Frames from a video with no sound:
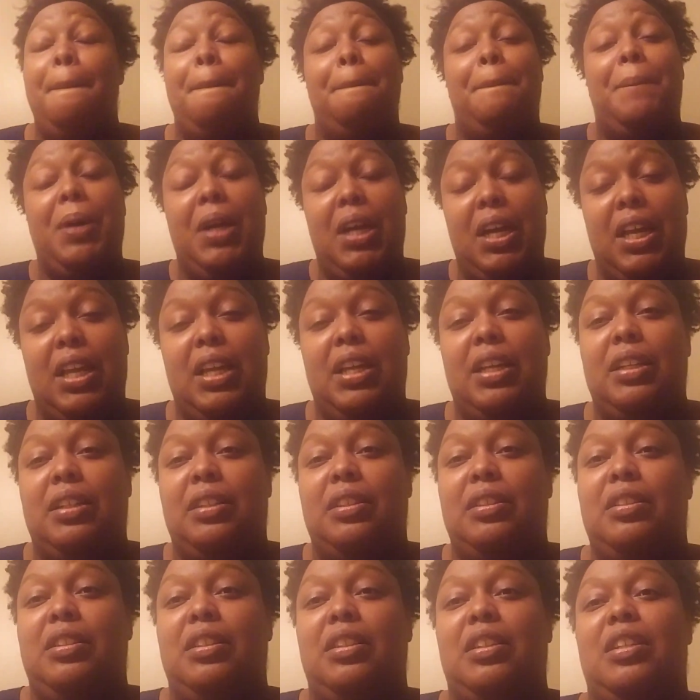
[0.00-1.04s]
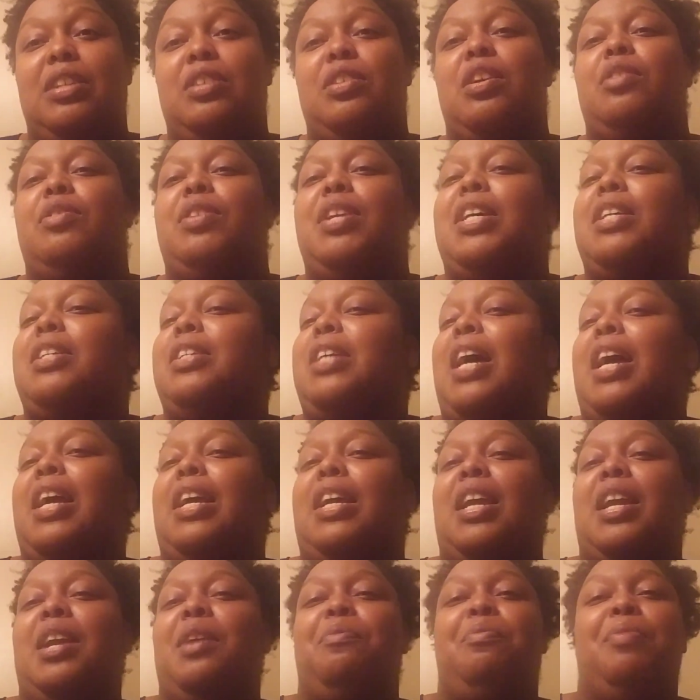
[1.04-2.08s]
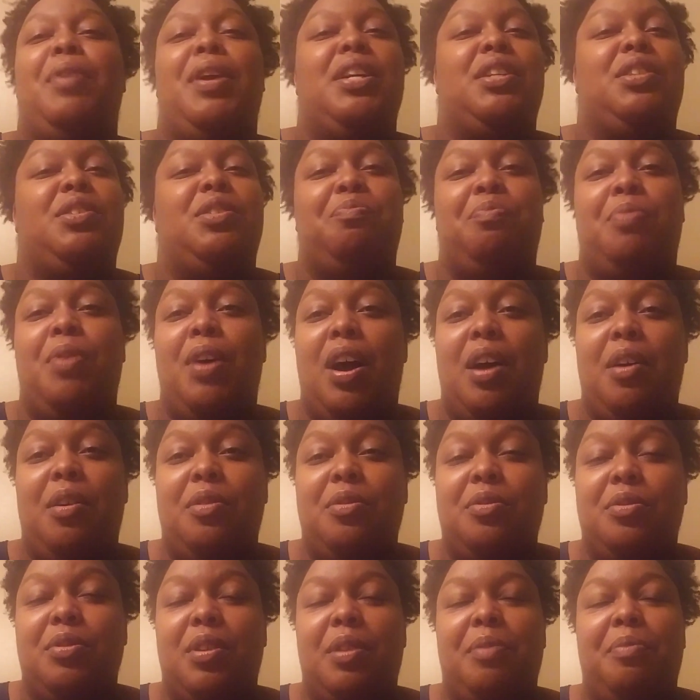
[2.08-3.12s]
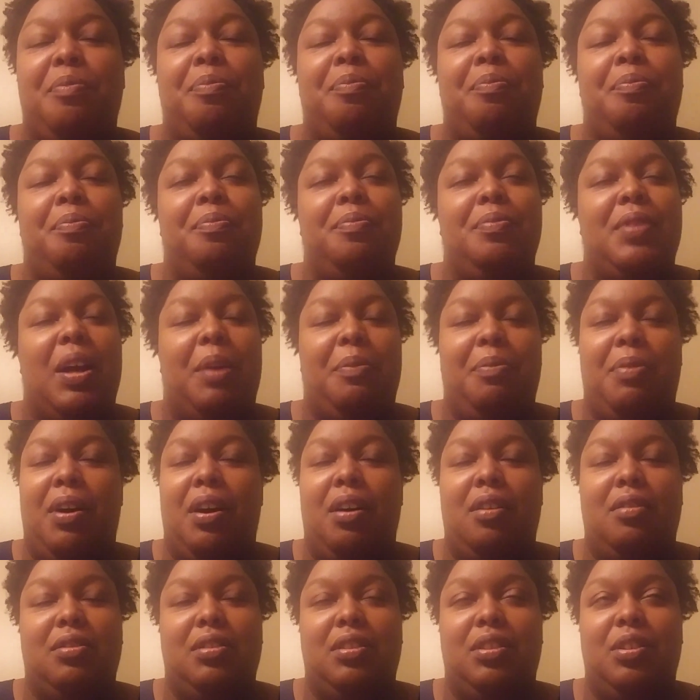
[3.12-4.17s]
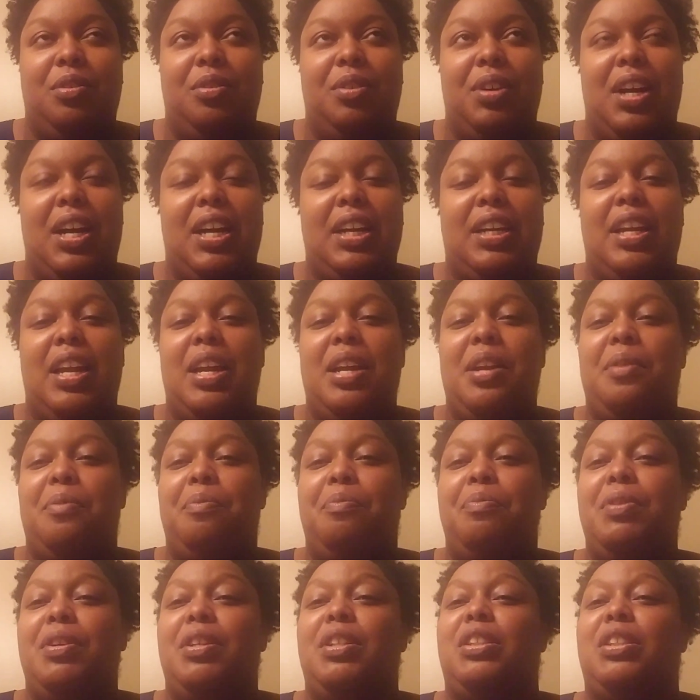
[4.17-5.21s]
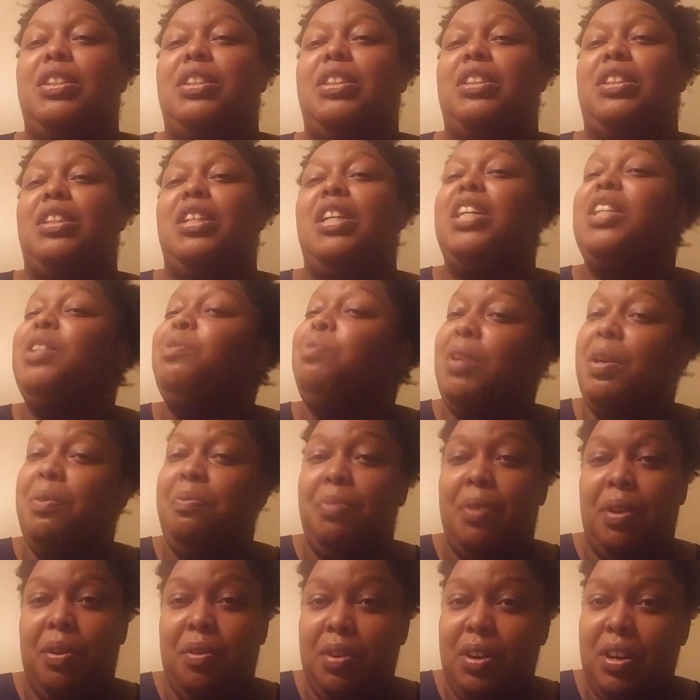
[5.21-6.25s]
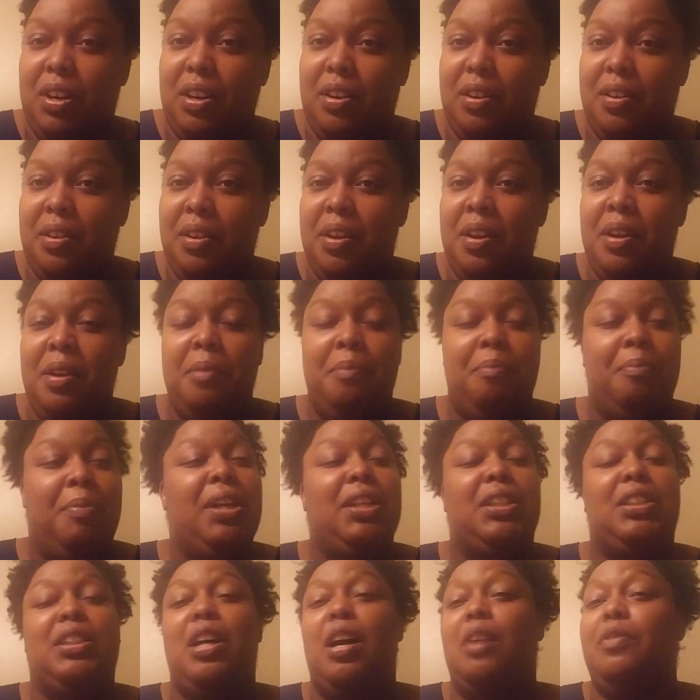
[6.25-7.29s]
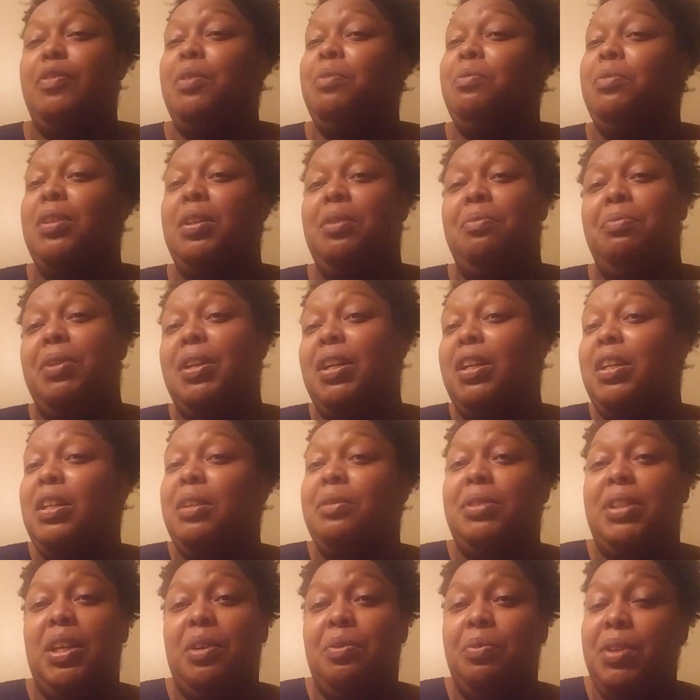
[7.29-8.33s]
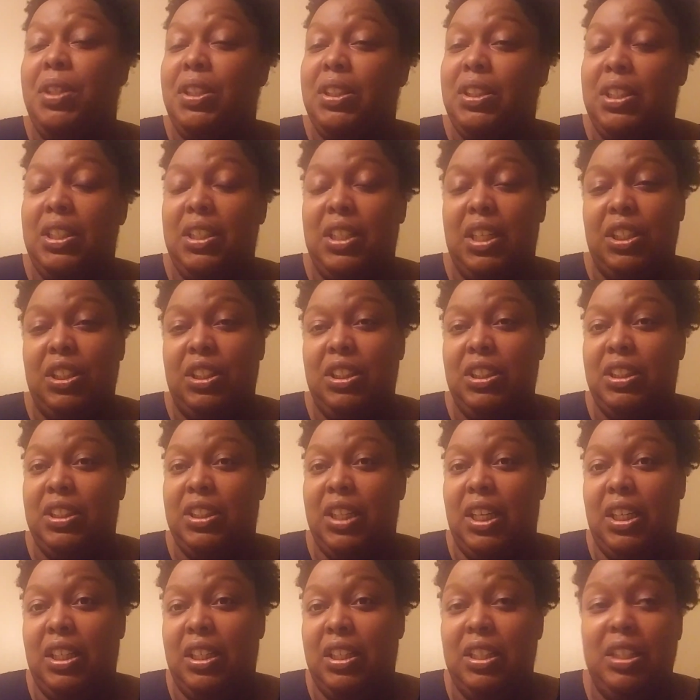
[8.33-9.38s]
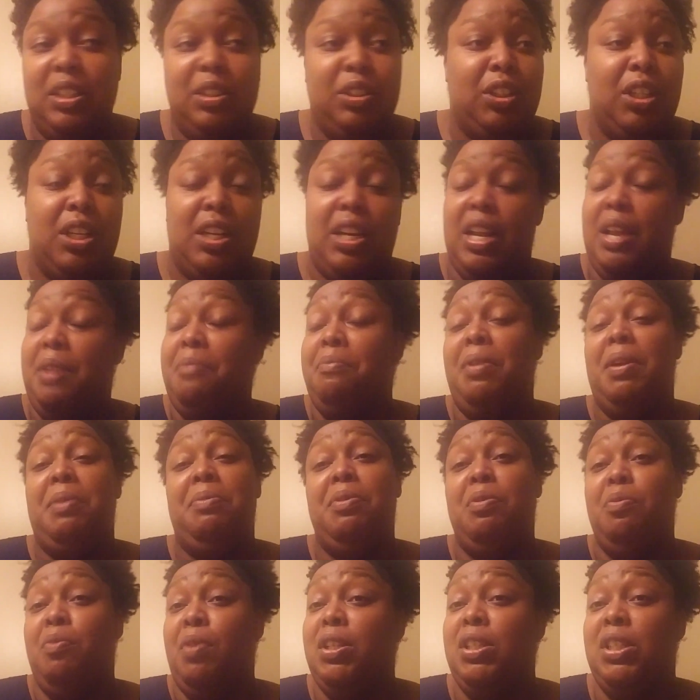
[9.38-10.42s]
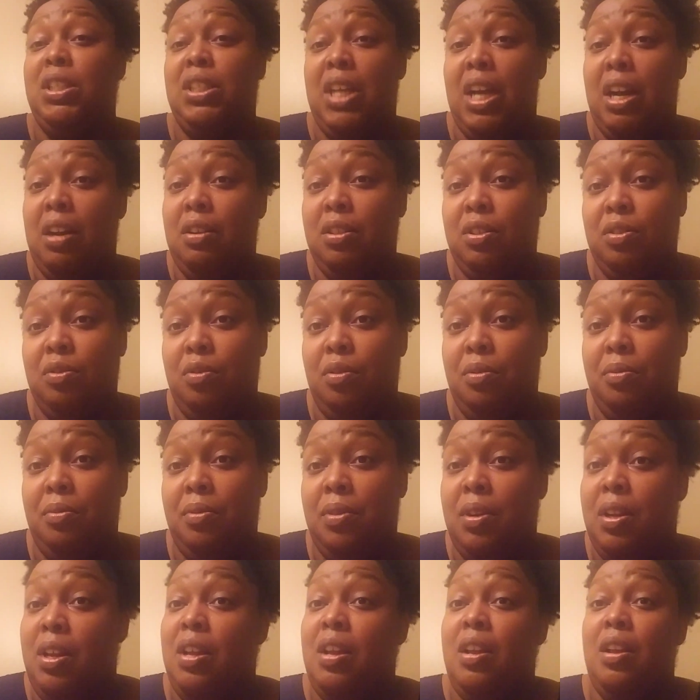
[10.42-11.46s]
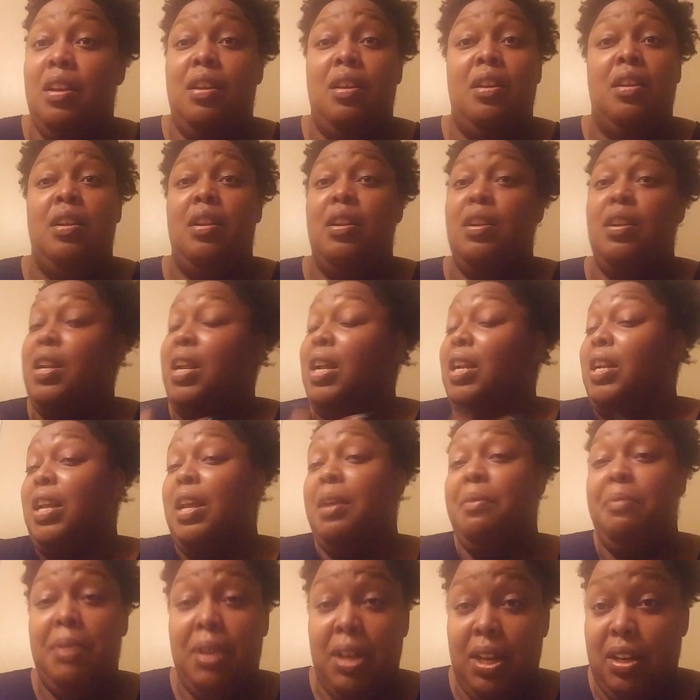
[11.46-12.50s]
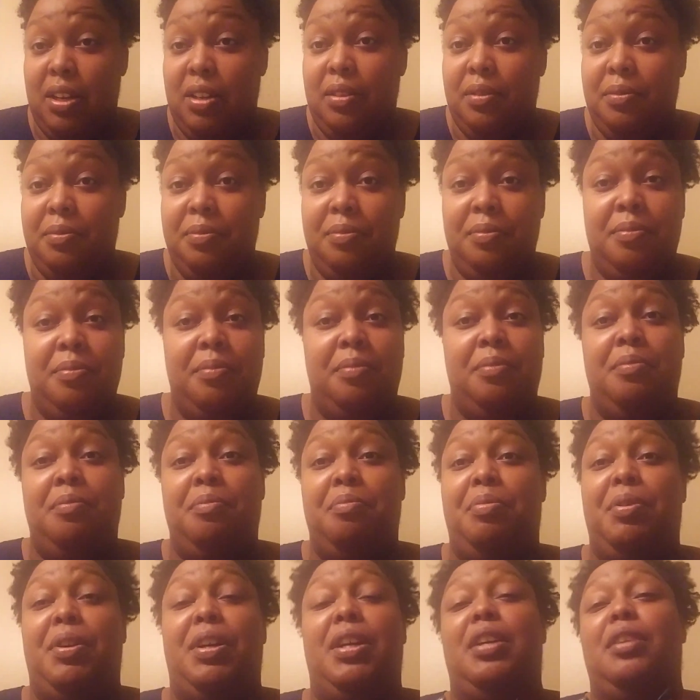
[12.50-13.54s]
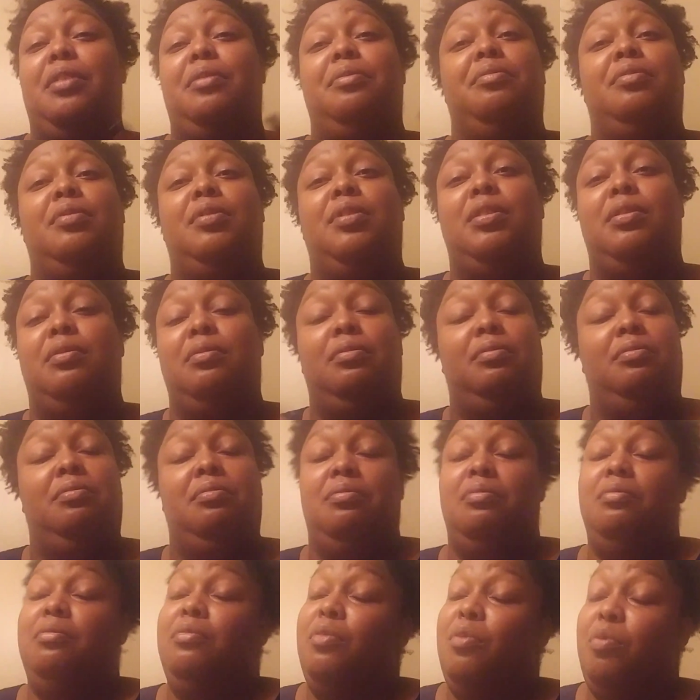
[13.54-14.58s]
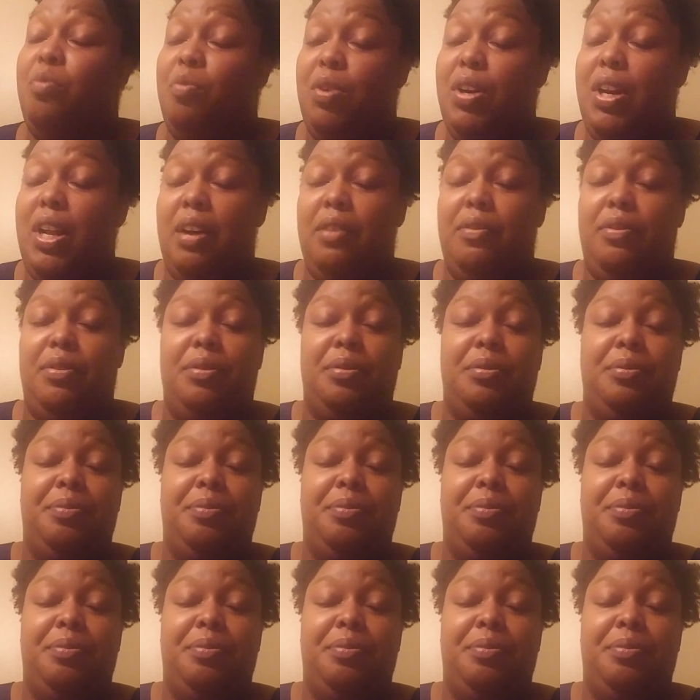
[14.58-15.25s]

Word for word: But, you know, that's I can't pay Paul not Paul's Lord. I can't put judgment upon her based off them little bitty clips that we see that she say to her shit. That may be the way she talks to him. That they business. But whatever.